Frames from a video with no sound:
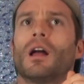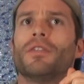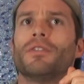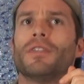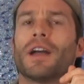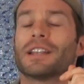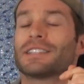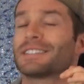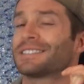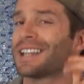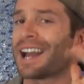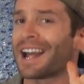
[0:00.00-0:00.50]

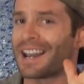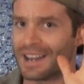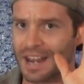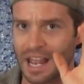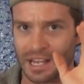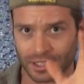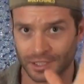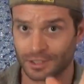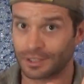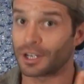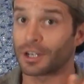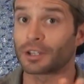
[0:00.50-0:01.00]
That's not
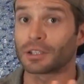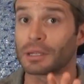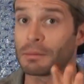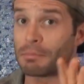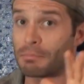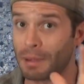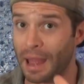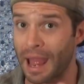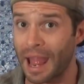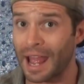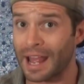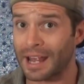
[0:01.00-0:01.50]
necessarily
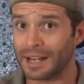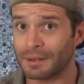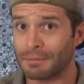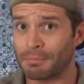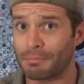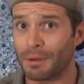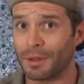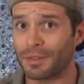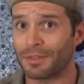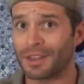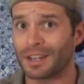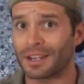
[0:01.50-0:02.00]
bad,
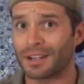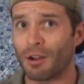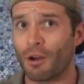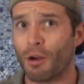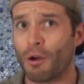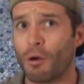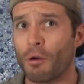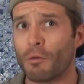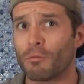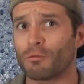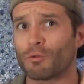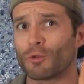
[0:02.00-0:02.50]
but they
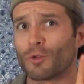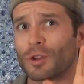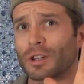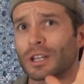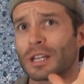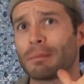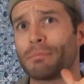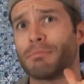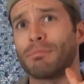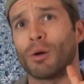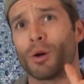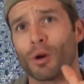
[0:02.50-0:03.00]
don't
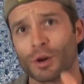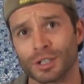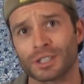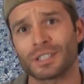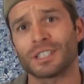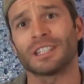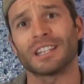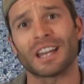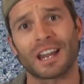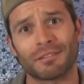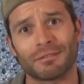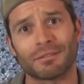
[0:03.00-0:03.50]
really push
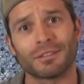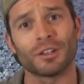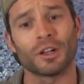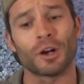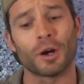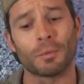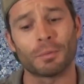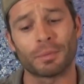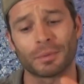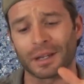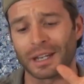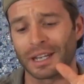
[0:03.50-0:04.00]
the
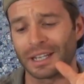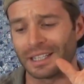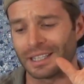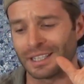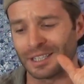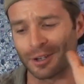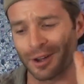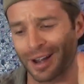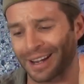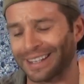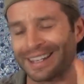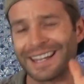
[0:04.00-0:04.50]
envelope. And,
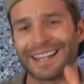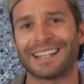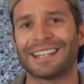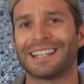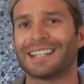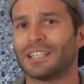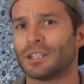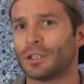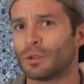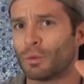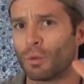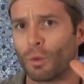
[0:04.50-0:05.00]
I get
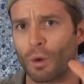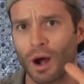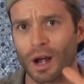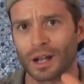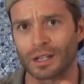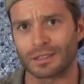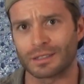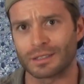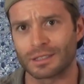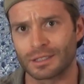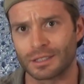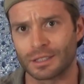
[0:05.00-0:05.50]
it. You
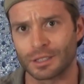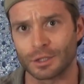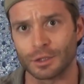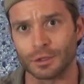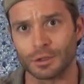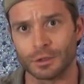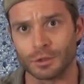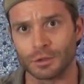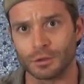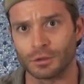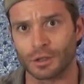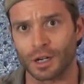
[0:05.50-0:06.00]
want
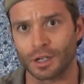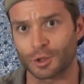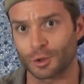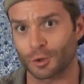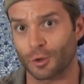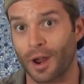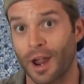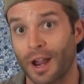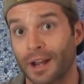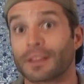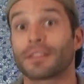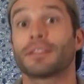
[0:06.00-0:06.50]
to
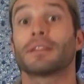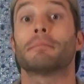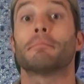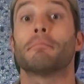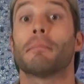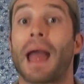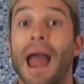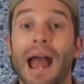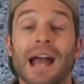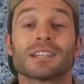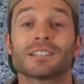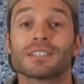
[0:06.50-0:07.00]
attract the
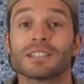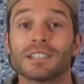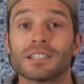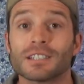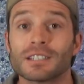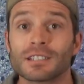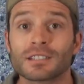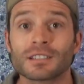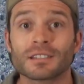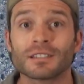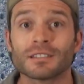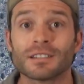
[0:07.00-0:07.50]

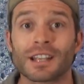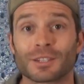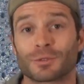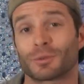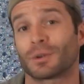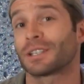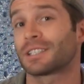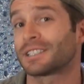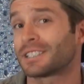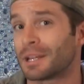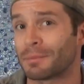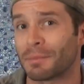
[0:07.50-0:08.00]
masses. That's
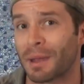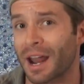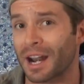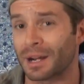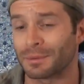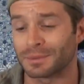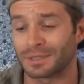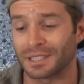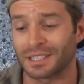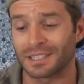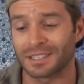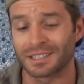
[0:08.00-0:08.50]
what a Sam
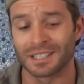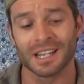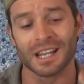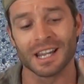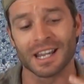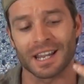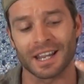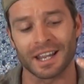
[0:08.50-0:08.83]
Adams is.